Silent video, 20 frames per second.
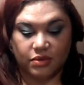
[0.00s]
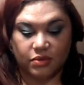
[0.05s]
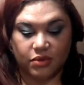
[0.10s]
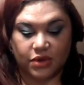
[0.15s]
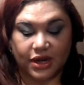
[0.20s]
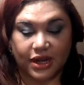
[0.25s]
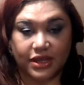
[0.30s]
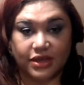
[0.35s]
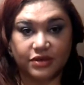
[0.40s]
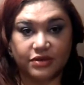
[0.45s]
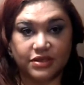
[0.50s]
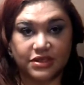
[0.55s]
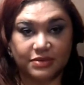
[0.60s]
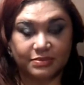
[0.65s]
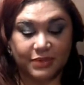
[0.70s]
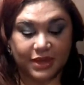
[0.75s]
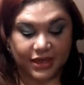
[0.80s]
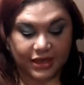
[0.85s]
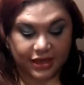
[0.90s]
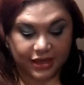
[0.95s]
What I use
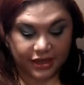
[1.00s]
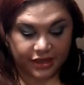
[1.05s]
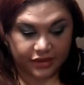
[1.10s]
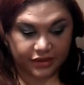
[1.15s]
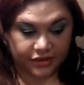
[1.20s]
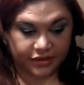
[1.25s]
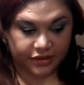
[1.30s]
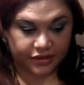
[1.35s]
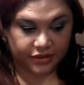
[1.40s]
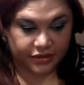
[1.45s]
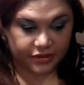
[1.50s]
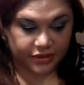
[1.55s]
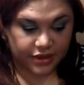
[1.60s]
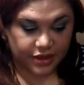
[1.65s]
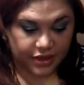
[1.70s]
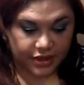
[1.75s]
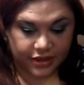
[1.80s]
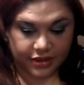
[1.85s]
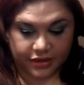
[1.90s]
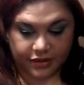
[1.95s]
in my hair,
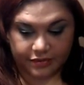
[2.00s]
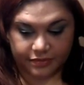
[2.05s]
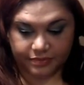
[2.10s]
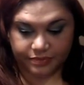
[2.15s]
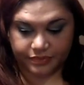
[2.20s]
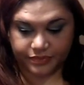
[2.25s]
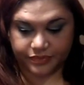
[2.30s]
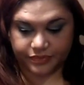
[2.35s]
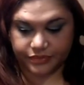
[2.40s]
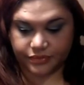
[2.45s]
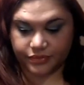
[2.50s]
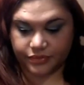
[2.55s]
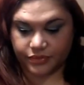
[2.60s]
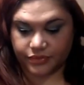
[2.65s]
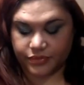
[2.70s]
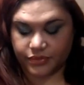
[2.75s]
I'm